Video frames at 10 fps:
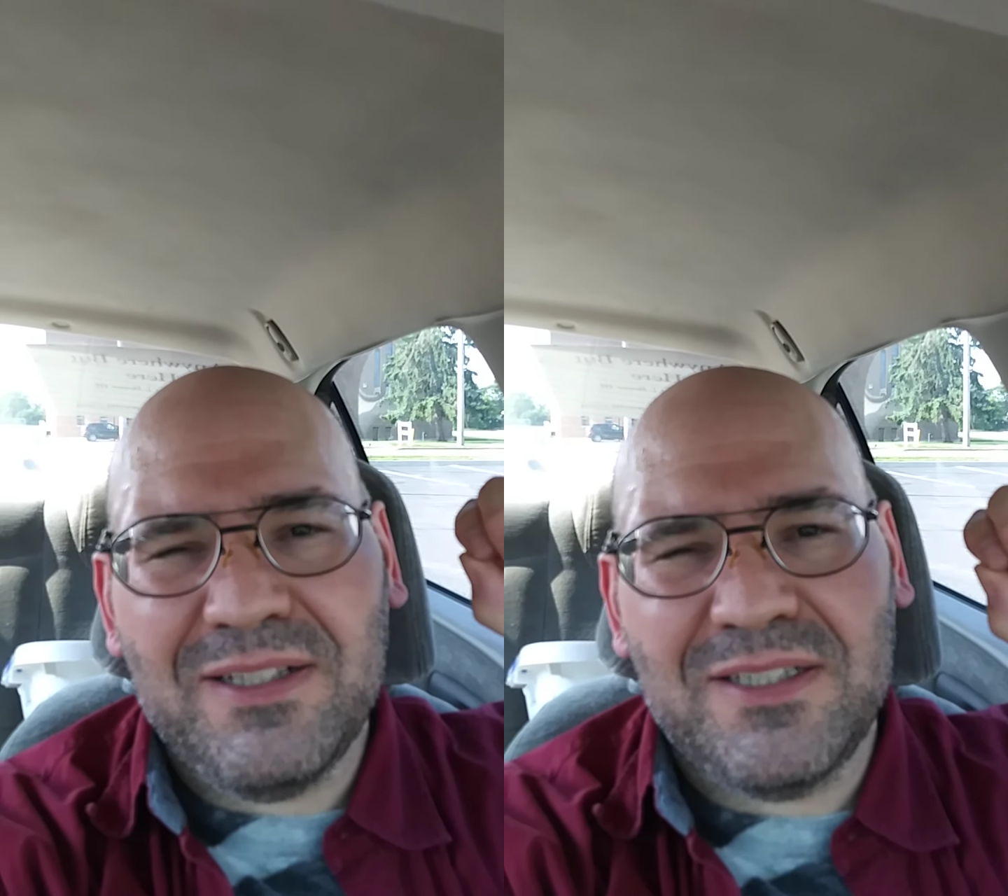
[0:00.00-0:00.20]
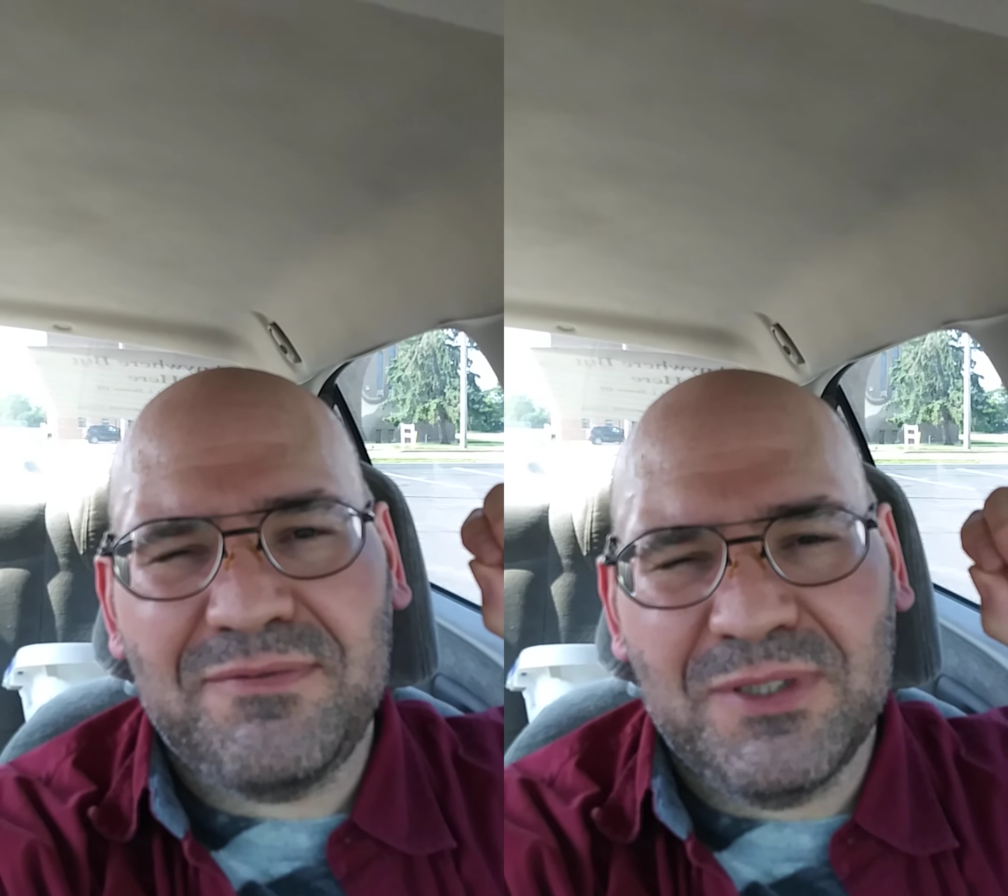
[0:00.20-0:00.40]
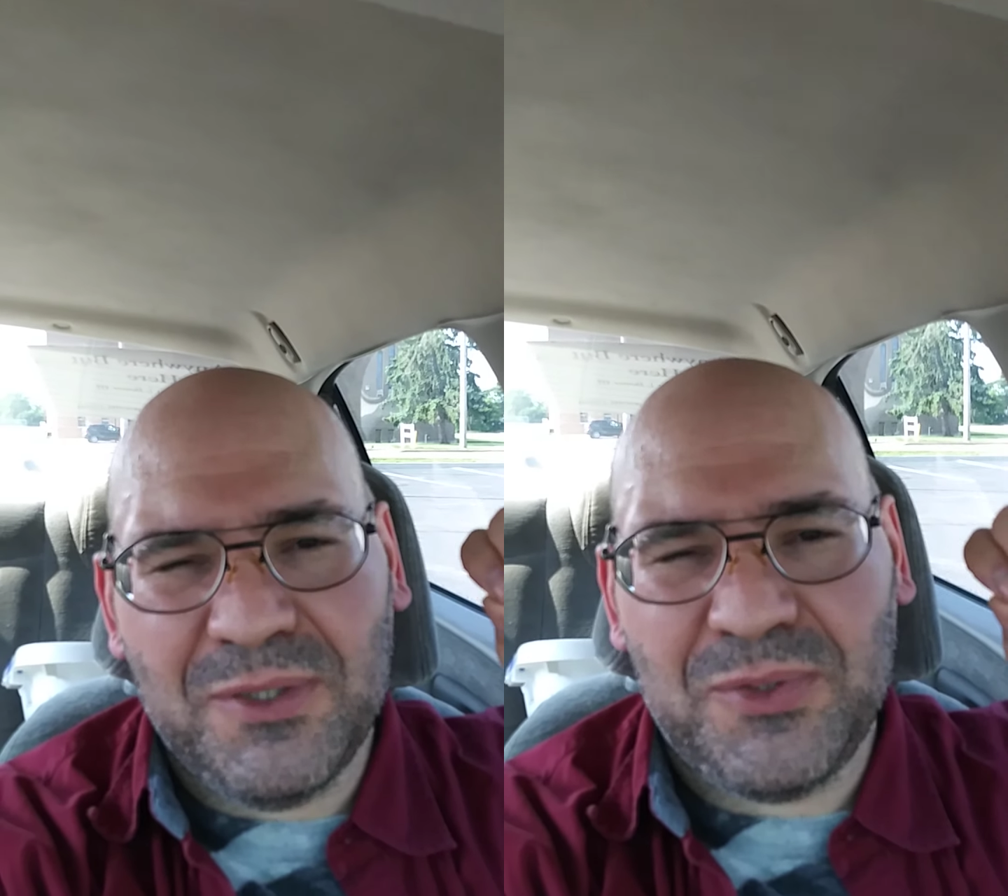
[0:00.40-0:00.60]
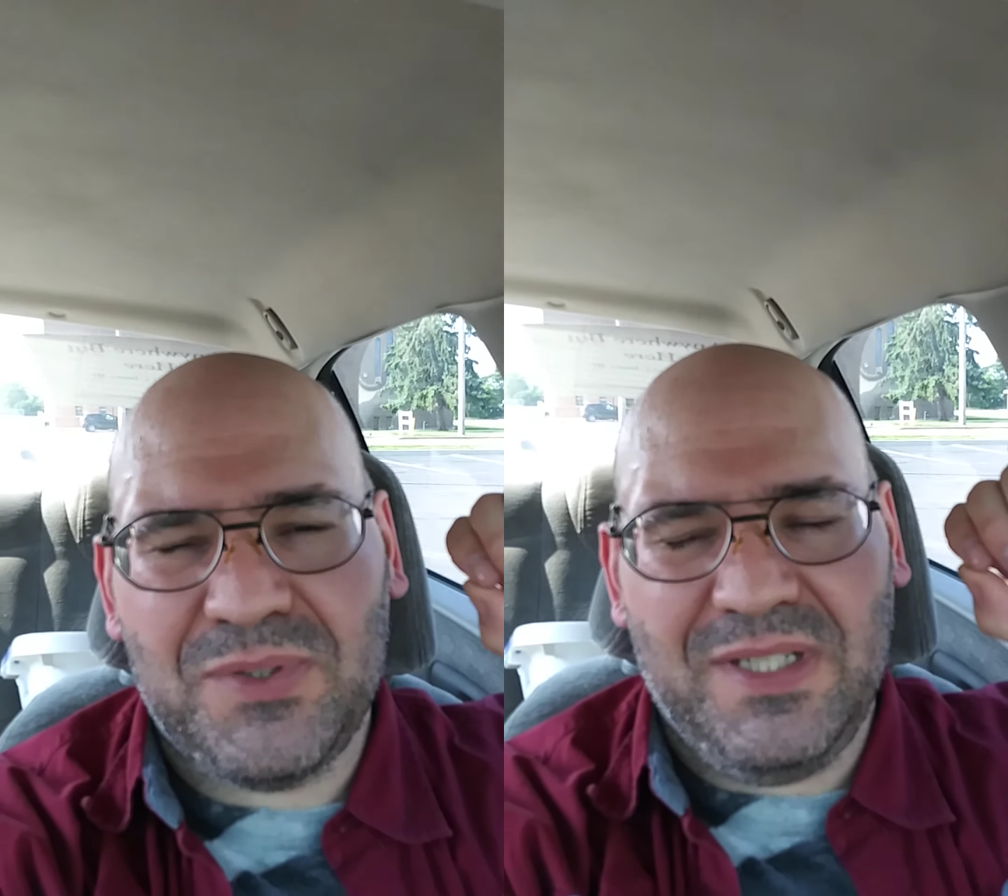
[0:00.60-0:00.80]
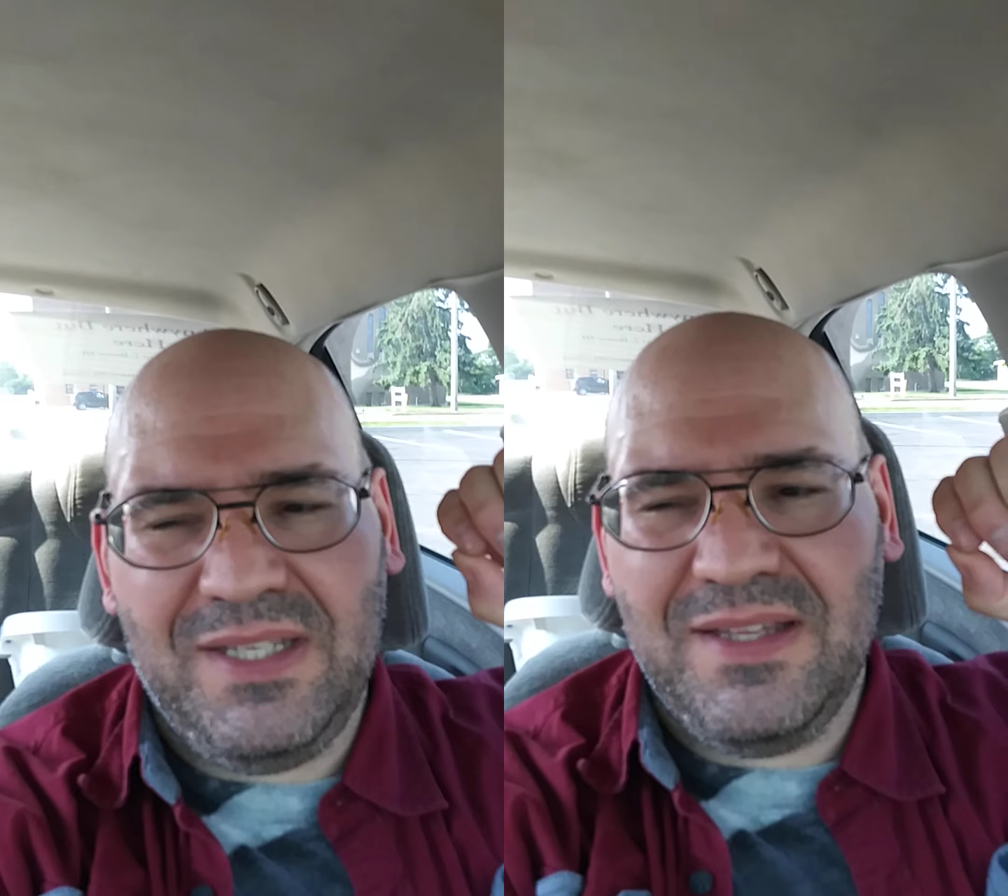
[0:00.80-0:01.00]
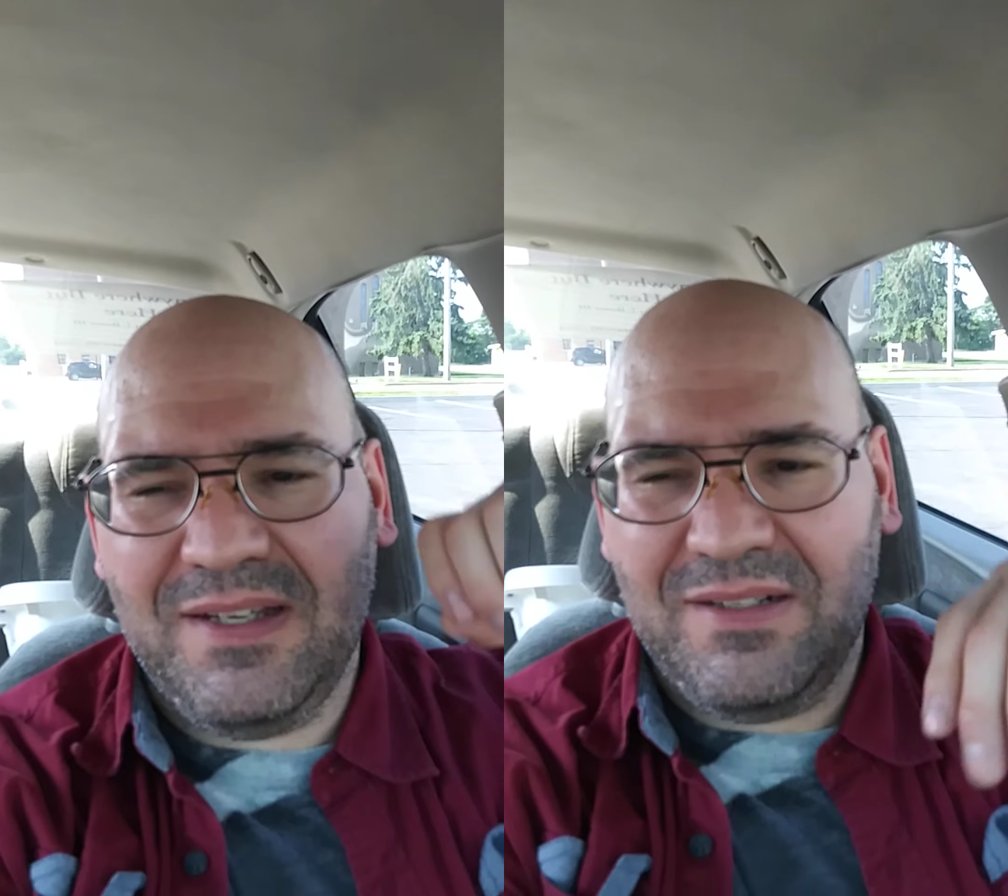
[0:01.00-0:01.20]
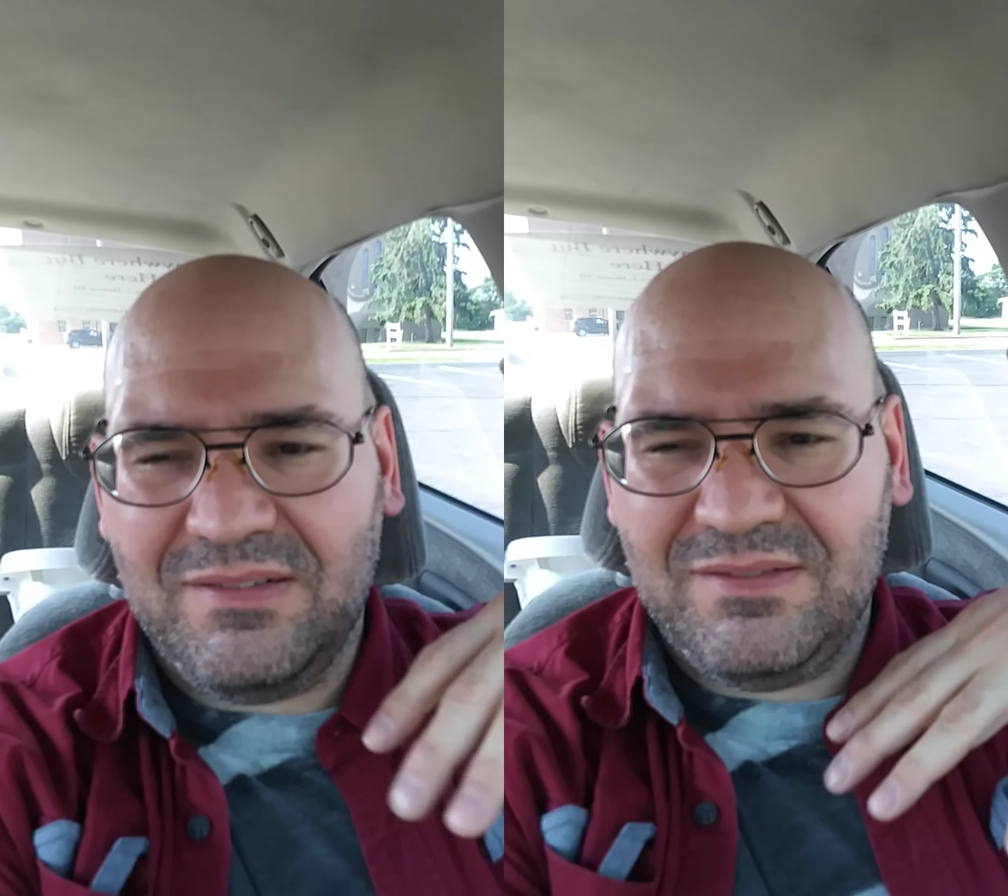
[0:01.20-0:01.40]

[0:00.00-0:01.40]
Love Lucy that